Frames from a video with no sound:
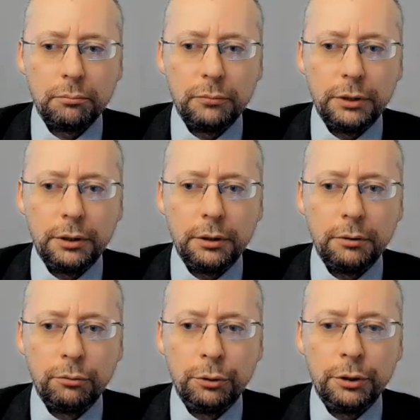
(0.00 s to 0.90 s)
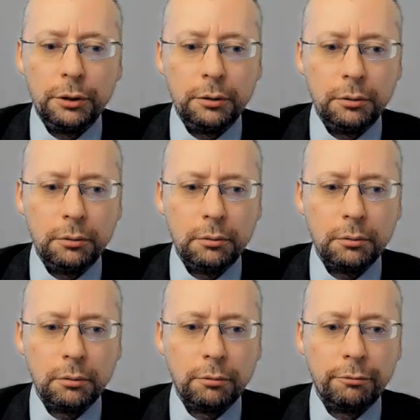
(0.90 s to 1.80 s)
The
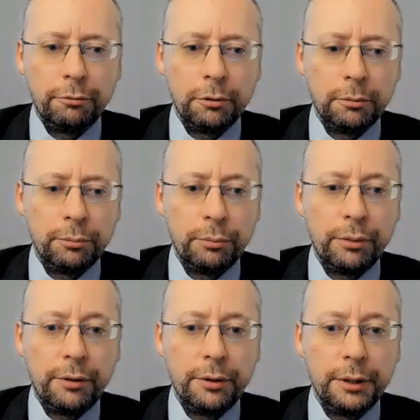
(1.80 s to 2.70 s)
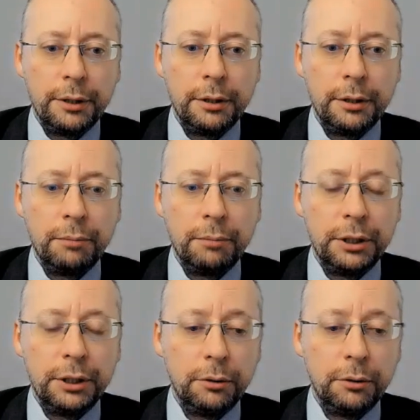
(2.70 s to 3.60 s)
routine of preparing any
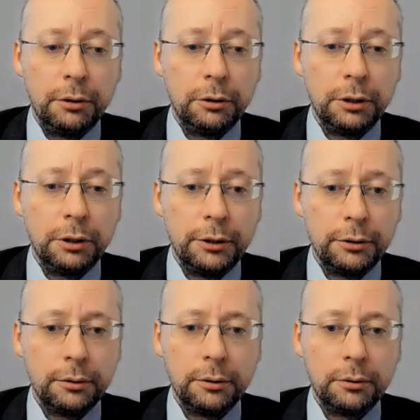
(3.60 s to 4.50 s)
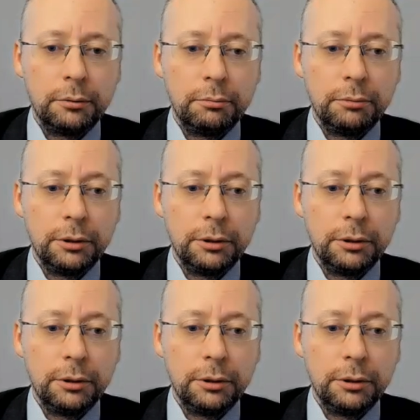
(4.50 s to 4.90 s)
meeting or negotiations is